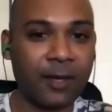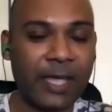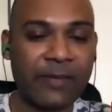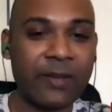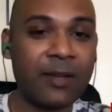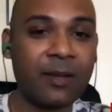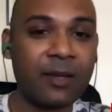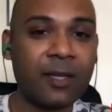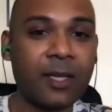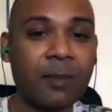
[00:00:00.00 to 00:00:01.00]
even
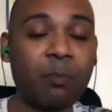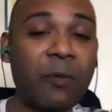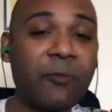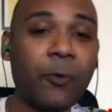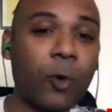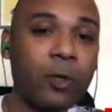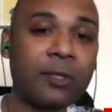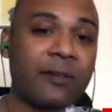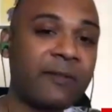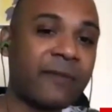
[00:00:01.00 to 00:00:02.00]
before
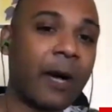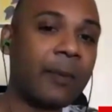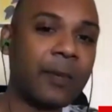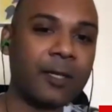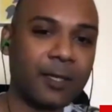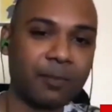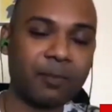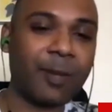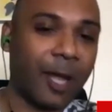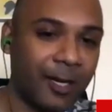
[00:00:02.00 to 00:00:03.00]
the farmer
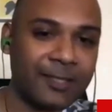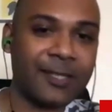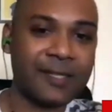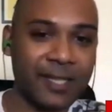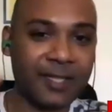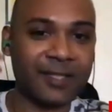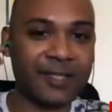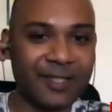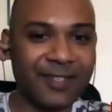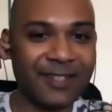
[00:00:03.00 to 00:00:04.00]
plants the
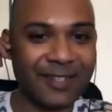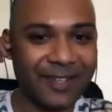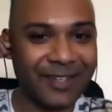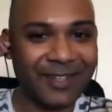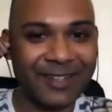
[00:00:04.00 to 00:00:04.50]
seeds, right?